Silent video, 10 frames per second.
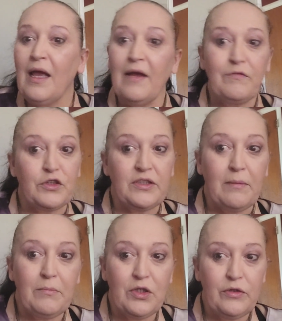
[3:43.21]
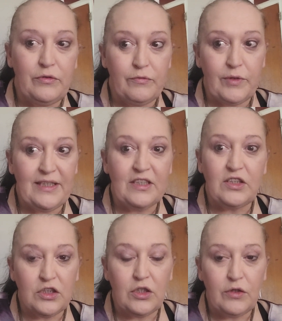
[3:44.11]
And for something gluten-free,
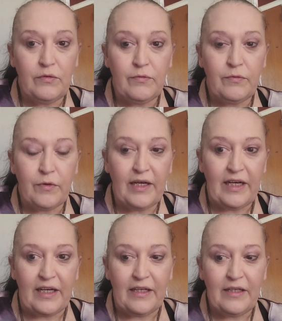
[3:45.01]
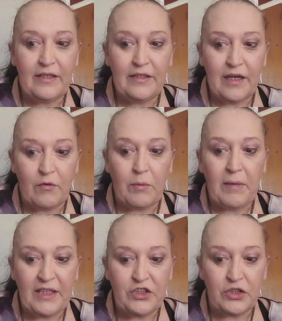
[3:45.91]
this is gluten-free.
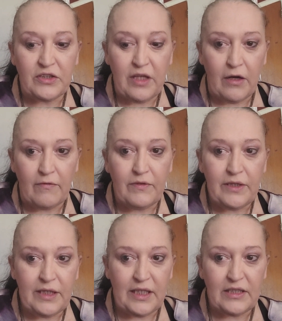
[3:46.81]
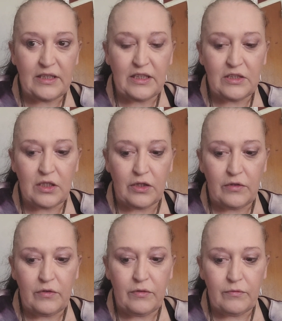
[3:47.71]
Remind yourself, this is
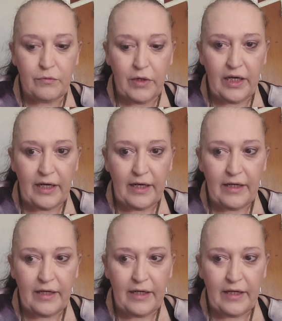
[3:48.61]
gluten-free.